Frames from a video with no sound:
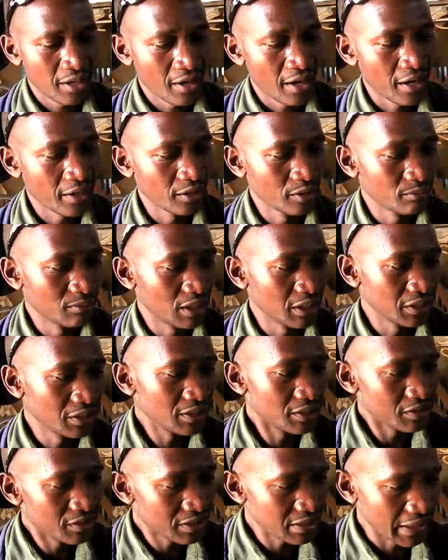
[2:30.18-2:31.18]
I normally
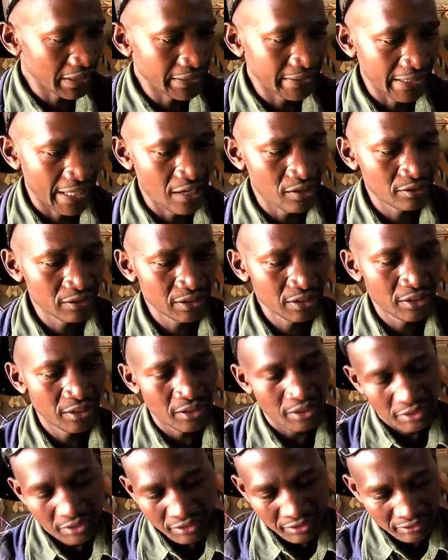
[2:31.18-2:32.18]
sit down,
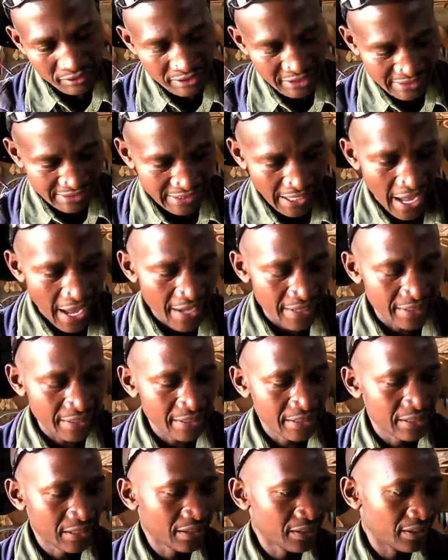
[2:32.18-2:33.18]
design,
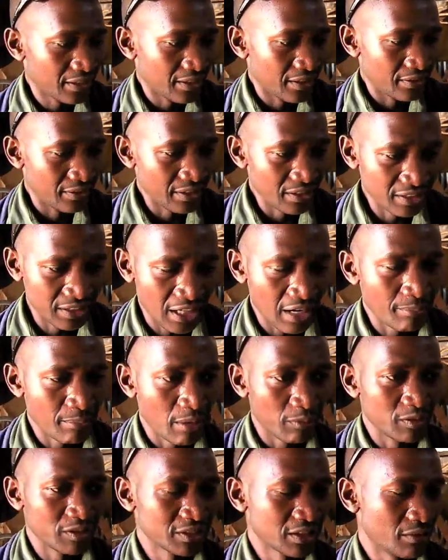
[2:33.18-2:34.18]
then come
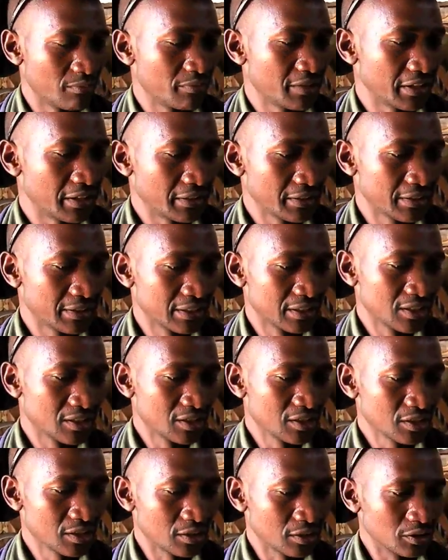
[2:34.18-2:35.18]
up with something.
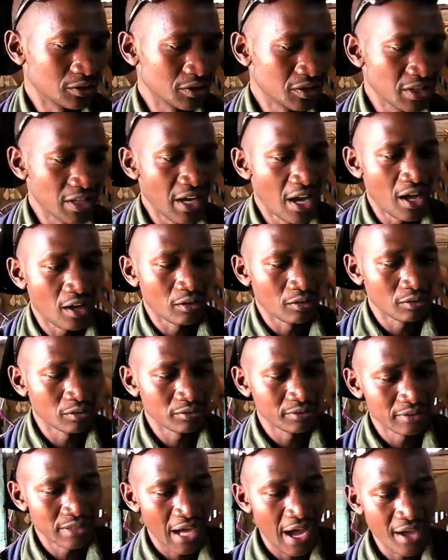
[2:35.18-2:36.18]
So you see how
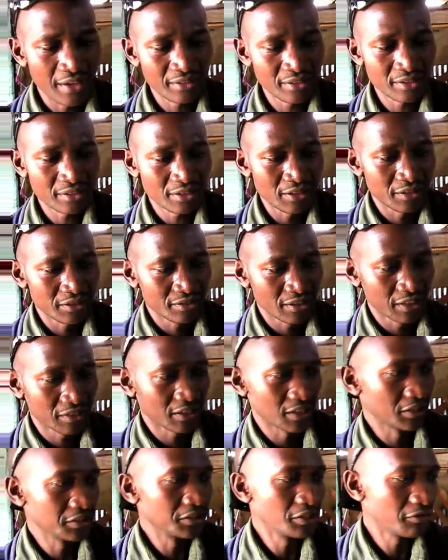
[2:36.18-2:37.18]
that is
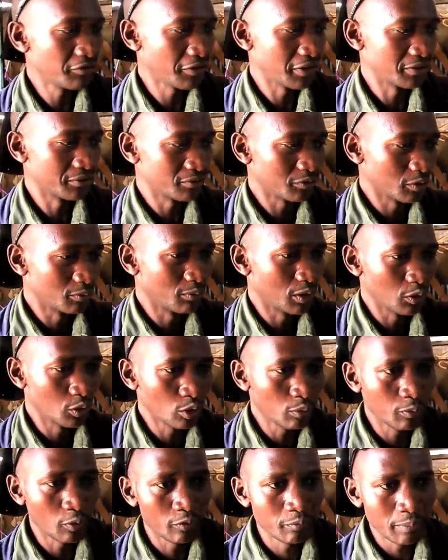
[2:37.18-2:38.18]
actually different from a
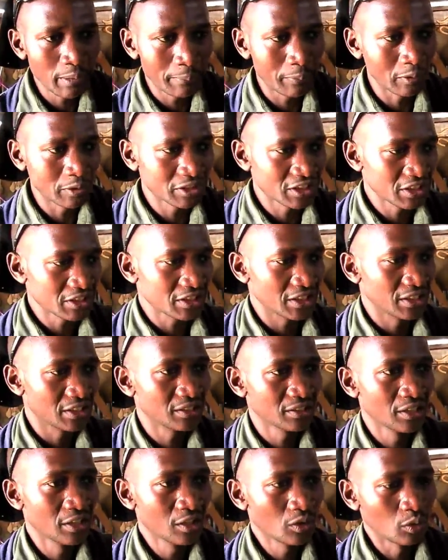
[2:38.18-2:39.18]
group of people sitting
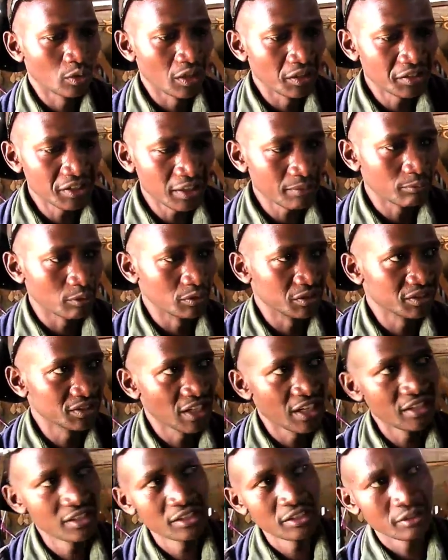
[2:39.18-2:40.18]
on a table
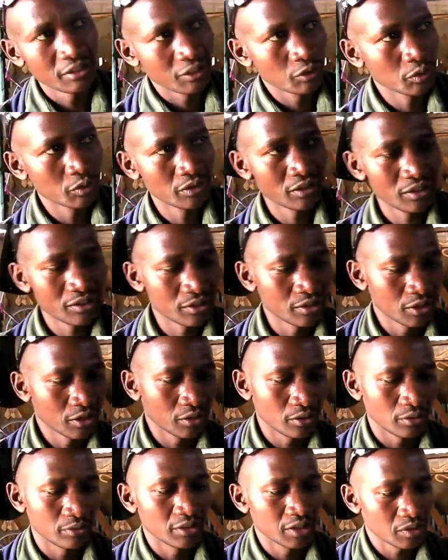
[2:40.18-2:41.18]
designing, do this.
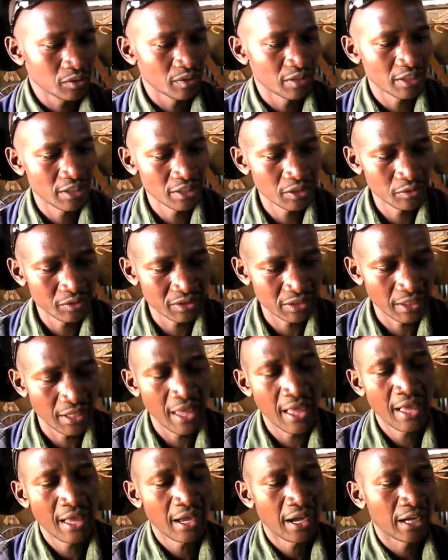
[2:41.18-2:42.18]
No, this one I do it
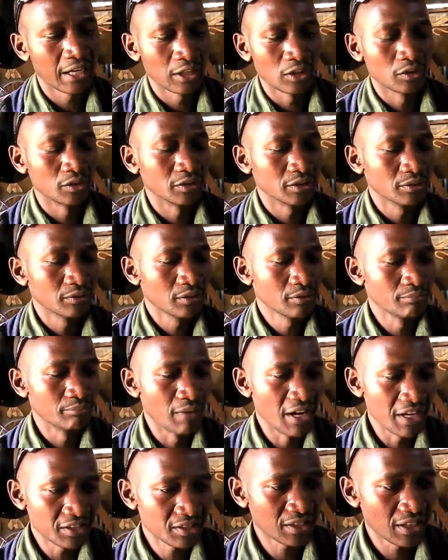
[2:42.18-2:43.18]
alone,
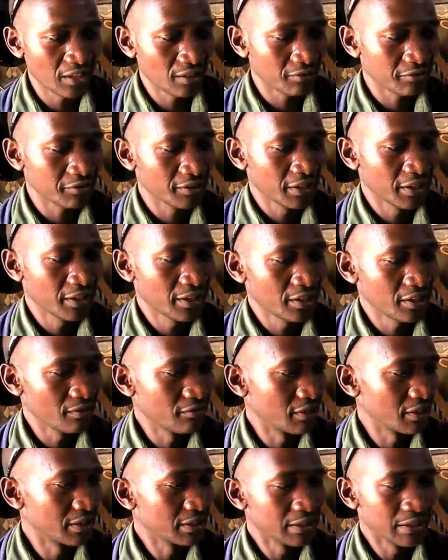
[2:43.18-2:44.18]
myself. Even